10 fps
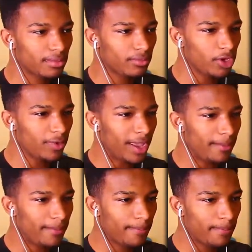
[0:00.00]
Where you at?
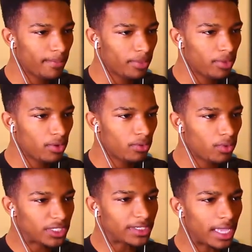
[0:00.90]

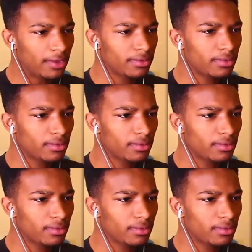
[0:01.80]
What's that sound?